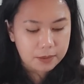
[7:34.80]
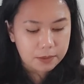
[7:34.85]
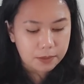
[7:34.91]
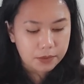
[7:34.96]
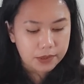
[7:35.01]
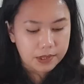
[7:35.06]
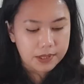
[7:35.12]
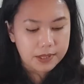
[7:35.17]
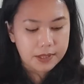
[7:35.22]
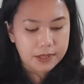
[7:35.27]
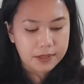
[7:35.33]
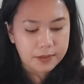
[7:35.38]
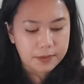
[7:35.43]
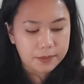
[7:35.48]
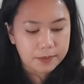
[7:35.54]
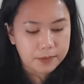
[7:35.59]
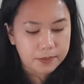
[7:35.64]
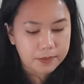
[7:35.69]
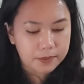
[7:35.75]

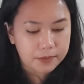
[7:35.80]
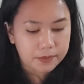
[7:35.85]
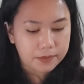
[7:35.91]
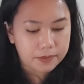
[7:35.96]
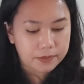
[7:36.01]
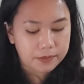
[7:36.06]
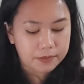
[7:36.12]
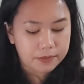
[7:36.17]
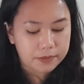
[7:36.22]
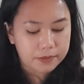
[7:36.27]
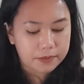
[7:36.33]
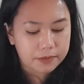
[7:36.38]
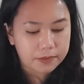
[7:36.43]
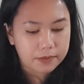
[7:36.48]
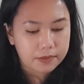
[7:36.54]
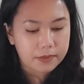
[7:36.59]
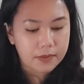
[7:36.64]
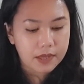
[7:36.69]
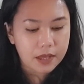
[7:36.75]
Temperance.
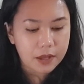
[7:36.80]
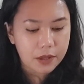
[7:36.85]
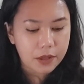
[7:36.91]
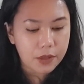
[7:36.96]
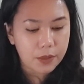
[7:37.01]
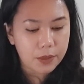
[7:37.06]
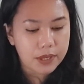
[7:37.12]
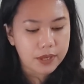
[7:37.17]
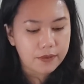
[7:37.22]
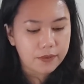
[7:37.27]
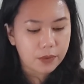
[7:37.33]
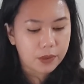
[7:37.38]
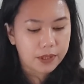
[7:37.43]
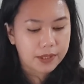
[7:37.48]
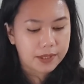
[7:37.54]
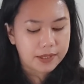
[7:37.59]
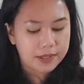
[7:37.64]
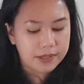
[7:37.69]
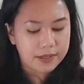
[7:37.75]
Three of
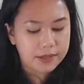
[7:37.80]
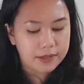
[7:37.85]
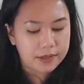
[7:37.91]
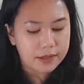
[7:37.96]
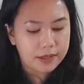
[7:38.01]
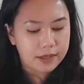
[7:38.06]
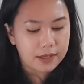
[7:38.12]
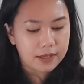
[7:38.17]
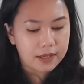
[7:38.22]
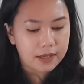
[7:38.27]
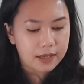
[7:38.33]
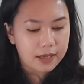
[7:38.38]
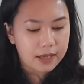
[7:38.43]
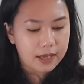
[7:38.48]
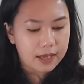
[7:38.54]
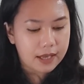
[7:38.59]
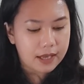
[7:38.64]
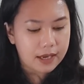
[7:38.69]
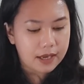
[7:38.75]
Wands.
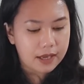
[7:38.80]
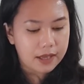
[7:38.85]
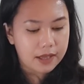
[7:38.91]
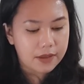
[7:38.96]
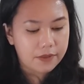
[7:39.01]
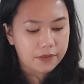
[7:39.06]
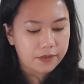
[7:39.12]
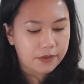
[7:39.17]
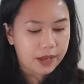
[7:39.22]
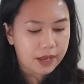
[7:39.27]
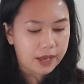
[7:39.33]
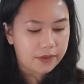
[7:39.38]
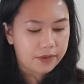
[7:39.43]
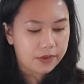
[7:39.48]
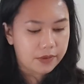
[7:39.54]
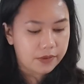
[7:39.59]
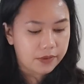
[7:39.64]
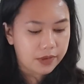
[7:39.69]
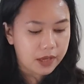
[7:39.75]
And the
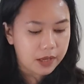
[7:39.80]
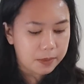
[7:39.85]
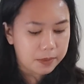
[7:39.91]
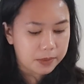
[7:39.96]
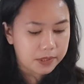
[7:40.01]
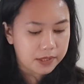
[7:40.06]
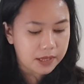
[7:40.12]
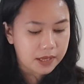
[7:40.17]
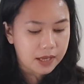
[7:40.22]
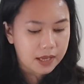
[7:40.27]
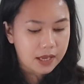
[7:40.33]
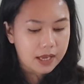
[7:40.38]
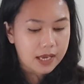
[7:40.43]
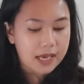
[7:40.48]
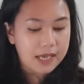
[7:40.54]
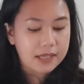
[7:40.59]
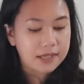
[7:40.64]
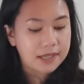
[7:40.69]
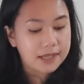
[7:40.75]
Five of Cups.
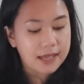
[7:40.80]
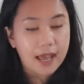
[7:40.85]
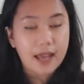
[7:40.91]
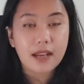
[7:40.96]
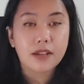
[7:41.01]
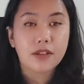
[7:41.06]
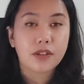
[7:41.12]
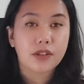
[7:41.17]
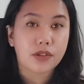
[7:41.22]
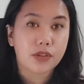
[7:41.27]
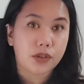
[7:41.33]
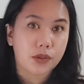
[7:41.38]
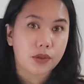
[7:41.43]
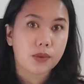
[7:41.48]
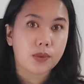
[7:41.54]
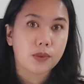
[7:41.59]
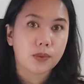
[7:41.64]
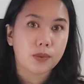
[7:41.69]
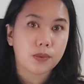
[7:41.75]
It saddens
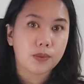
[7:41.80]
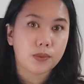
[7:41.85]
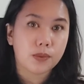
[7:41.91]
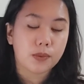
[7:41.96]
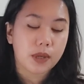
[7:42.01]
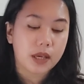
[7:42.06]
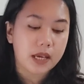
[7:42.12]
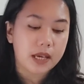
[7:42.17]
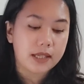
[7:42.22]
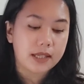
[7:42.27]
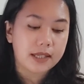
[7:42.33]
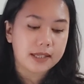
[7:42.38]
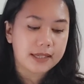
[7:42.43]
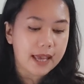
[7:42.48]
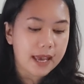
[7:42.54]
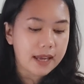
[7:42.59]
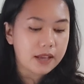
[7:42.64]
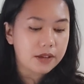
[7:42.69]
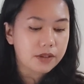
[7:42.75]
you. It
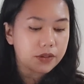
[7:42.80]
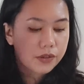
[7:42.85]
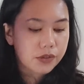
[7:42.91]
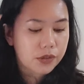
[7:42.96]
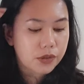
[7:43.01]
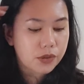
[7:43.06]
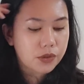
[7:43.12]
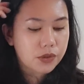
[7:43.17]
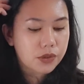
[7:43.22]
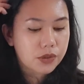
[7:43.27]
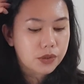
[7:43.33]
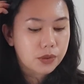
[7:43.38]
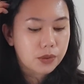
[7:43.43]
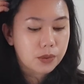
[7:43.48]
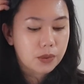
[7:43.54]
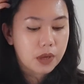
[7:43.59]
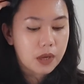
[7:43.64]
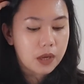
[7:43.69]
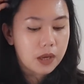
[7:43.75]
saddens you
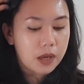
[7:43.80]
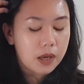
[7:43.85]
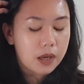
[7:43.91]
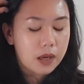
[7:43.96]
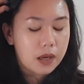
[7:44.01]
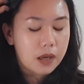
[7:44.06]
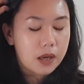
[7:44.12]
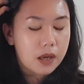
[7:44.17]
to